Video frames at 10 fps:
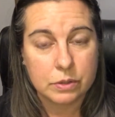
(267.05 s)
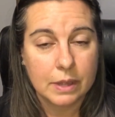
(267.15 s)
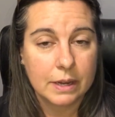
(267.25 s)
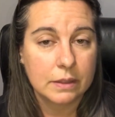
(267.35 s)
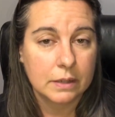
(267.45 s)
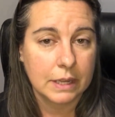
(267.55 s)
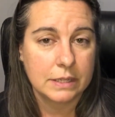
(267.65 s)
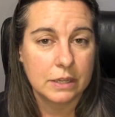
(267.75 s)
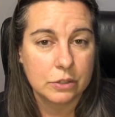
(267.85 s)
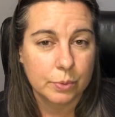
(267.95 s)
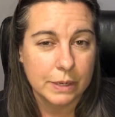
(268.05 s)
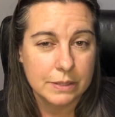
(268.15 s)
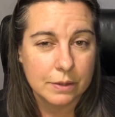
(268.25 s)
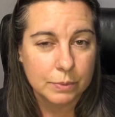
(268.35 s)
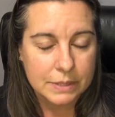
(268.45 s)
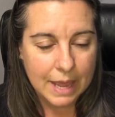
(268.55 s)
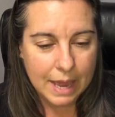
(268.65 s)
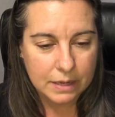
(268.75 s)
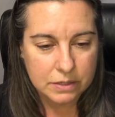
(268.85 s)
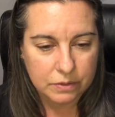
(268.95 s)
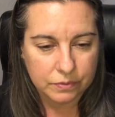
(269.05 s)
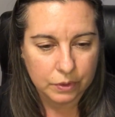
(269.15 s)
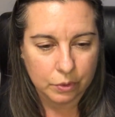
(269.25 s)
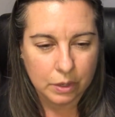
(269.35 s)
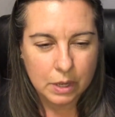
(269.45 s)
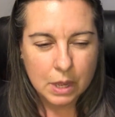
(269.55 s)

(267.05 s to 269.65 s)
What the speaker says: that in the 1920s it was added to food,